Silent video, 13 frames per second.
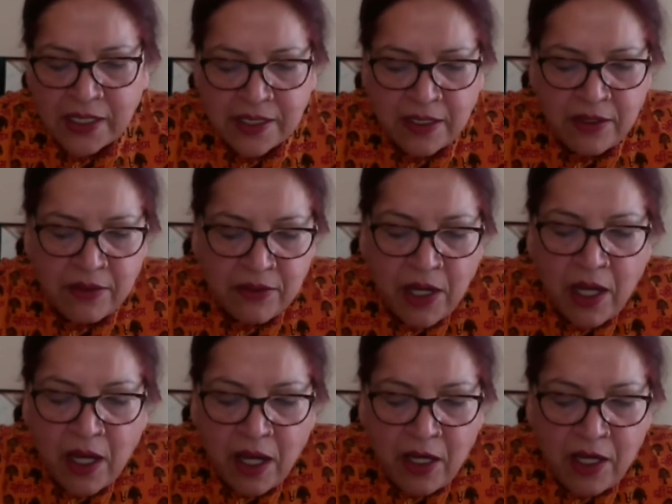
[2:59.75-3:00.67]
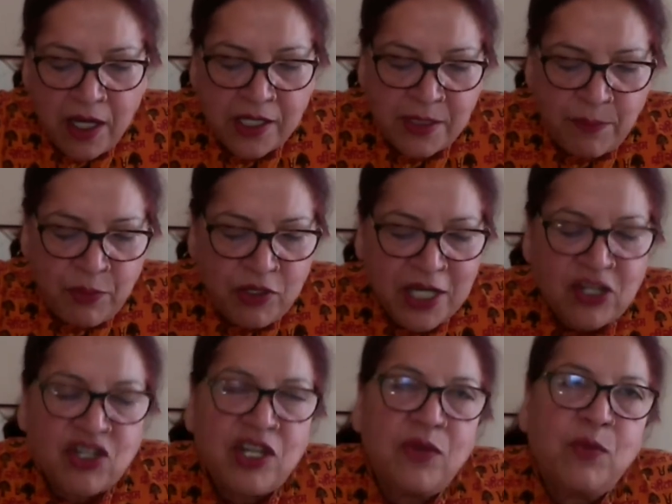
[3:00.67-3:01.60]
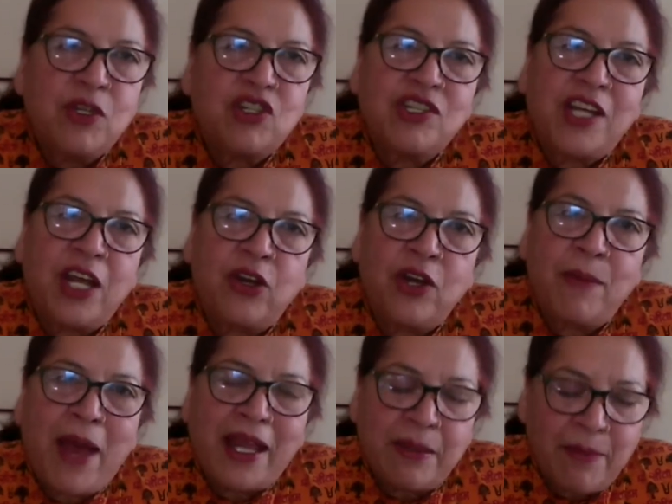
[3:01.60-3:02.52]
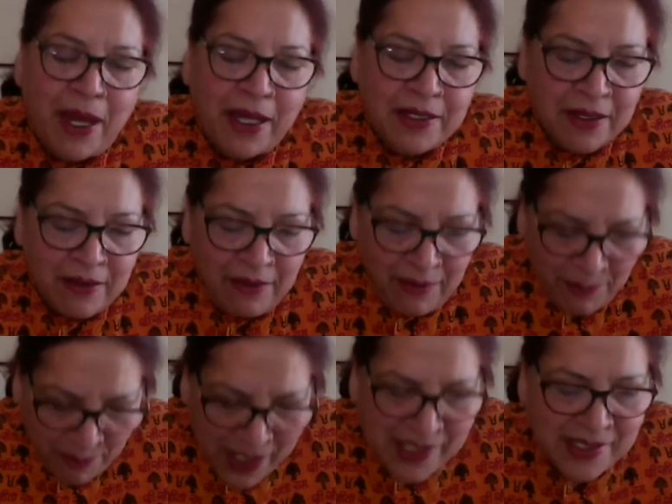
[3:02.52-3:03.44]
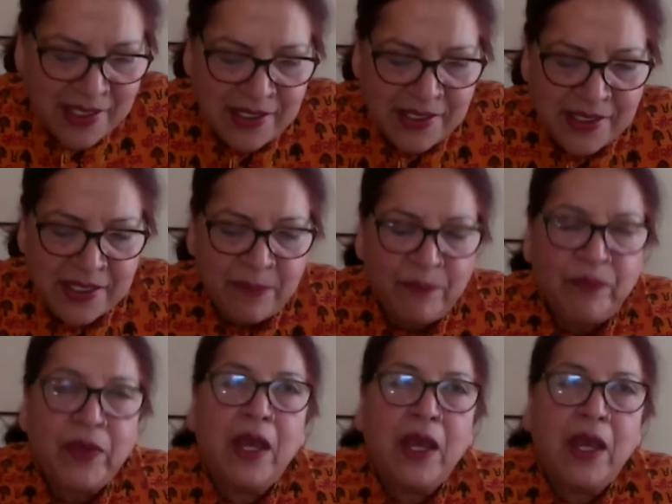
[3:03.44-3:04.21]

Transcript: it's a prediction which is done on a mathematical basis.